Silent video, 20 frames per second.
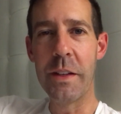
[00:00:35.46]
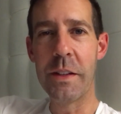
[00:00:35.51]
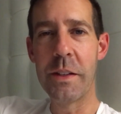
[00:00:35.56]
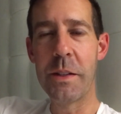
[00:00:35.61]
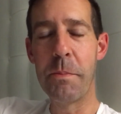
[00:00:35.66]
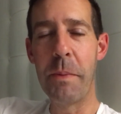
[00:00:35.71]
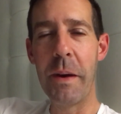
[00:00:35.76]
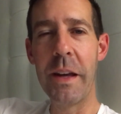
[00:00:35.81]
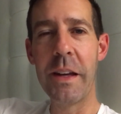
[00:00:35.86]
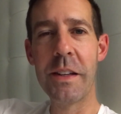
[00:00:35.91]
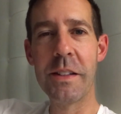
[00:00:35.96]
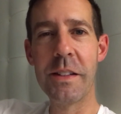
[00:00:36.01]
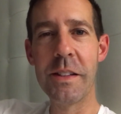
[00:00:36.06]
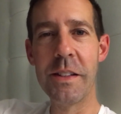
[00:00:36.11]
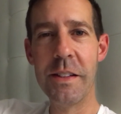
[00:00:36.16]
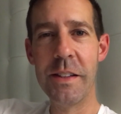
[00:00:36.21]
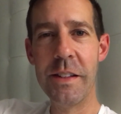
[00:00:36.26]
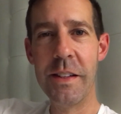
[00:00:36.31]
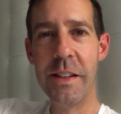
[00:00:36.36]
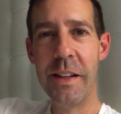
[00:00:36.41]
spikes,
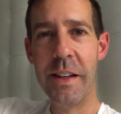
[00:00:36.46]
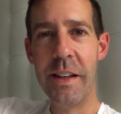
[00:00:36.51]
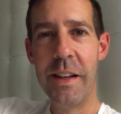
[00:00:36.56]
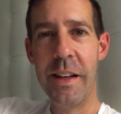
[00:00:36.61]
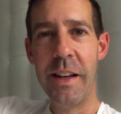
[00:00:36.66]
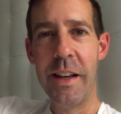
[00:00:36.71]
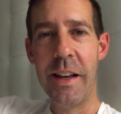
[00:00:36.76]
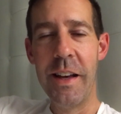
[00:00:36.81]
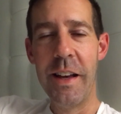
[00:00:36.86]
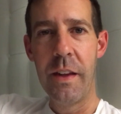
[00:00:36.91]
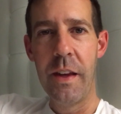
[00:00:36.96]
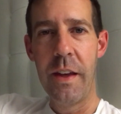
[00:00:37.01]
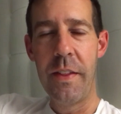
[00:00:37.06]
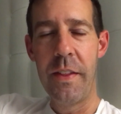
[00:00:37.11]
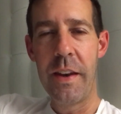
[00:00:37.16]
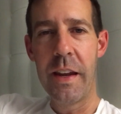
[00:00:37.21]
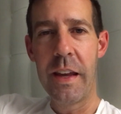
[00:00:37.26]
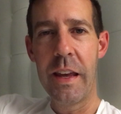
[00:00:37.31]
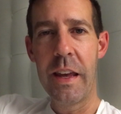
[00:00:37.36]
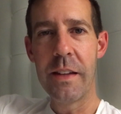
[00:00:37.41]
and
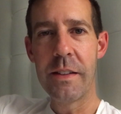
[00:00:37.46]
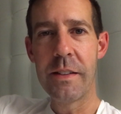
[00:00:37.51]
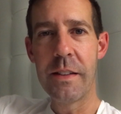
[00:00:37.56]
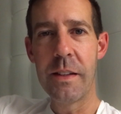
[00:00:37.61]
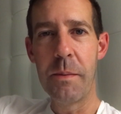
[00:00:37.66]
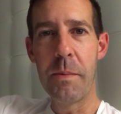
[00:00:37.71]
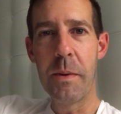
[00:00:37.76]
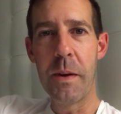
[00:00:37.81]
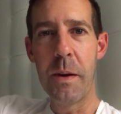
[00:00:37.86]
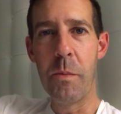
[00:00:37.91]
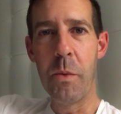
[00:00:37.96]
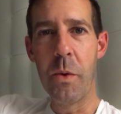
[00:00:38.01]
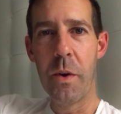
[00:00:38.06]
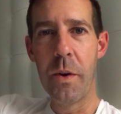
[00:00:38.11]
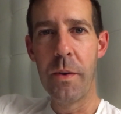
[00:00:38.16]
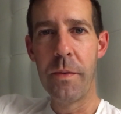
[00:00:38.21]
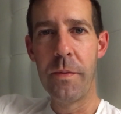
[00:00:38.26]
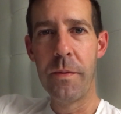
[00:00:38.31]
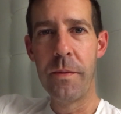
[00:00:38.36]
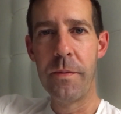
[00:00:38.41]
then I can't sleep
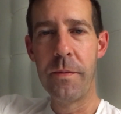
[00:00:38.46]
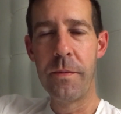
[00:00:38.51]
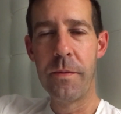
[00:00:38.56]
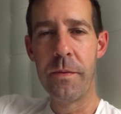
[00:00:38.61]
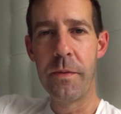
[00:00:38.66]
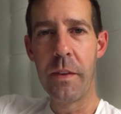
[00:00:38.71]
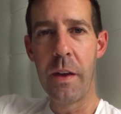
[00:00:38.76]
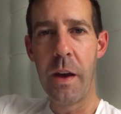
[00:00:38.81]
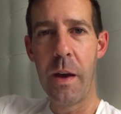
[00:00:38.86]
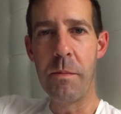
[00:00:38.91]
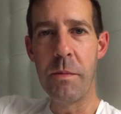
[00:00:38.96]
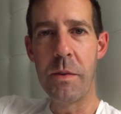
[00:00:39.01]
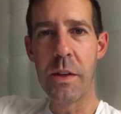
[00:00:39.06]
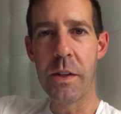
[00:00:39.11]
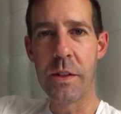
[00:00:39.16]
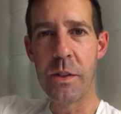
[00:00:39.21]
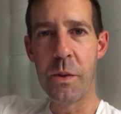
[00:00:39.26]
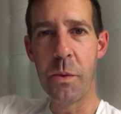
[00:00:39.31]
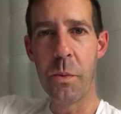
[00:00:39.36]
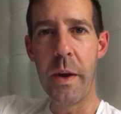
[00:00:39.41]
anymore. I'm
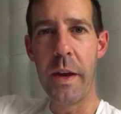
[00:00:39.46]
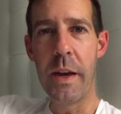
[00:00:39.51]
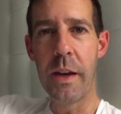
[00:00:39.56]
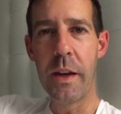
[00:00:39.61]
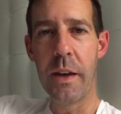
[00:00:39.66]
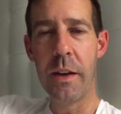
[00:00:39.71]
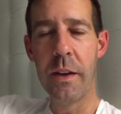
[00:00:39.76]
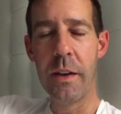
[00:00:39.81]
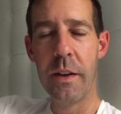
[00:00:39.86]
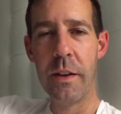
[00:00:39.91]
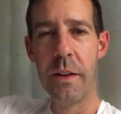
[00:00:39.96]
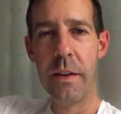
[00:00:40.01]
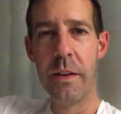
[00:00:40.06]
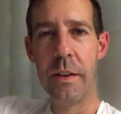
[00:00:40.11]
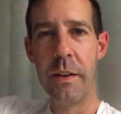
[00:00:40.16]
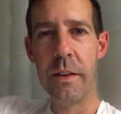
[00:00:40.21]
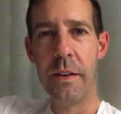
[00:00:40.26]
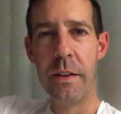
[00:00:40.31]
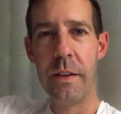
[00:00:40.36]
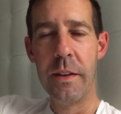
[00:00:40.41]
just awake,
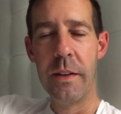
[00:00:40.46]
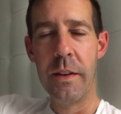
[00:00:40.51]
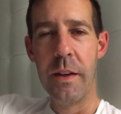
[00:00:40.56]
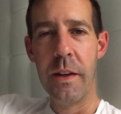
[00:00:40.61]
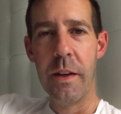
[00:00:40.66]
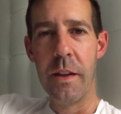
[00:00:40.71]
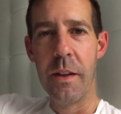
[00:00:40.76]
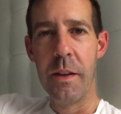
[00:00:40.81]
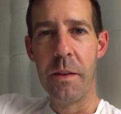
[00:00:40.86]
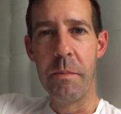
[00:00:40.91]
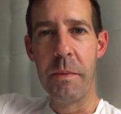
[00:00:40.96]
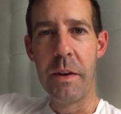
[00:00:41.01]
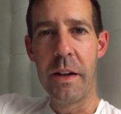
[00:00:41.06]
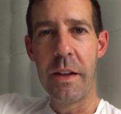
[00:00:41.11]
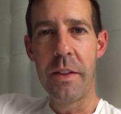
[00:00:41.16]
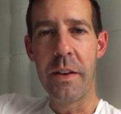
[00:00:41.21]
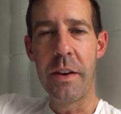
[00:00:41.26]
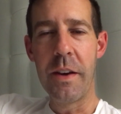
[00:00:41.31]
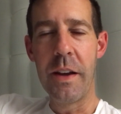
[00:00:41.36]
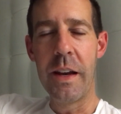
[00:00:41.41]
middle
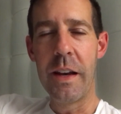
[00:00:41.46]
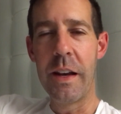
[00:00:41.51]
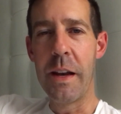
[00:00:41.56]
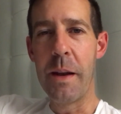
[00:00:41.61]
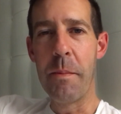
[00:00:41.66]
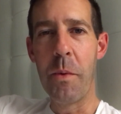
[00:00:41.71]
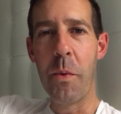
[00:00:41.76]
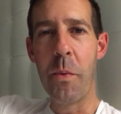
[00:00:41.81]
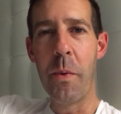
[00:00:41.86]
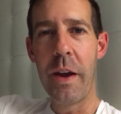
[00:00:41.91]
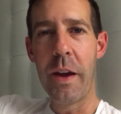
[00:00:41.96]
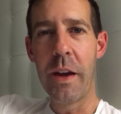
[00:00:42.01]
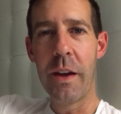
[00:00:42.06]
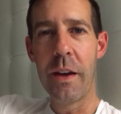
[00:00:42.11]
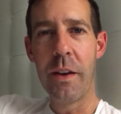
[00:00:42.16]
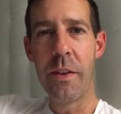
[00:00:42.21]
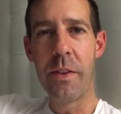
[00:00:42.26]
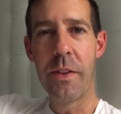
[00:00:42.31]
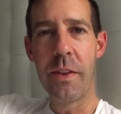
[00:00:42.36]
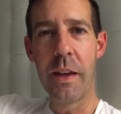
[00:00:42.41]
of the night, and I'm awake
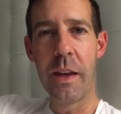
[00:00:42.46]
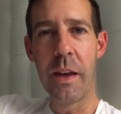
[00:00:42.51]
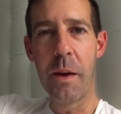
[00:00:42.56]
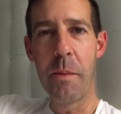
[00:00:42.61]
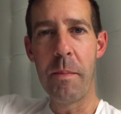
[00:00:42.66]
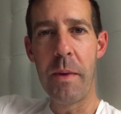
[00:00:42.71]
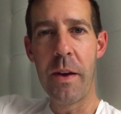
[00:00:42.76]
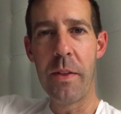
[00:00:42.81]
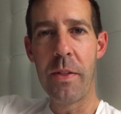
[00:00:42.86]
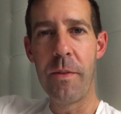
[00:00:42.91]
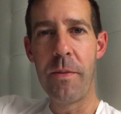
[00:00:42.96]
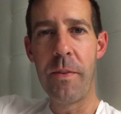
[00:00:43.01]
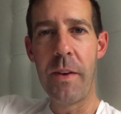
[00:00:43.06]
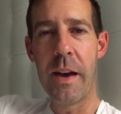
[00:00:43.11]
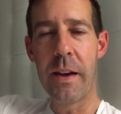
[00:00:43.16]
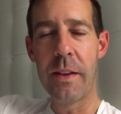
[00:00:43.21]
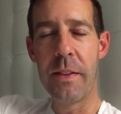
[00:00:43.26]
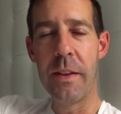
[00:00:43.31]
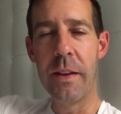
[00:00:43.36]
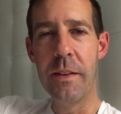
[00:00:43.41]
thinking about the
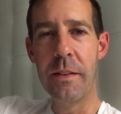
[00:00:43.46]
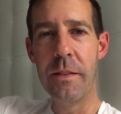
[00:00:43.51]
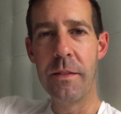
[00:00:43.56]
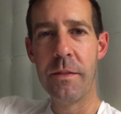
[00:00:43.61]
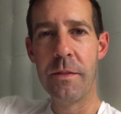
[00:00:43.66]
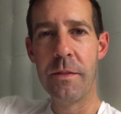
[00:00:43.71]
fact that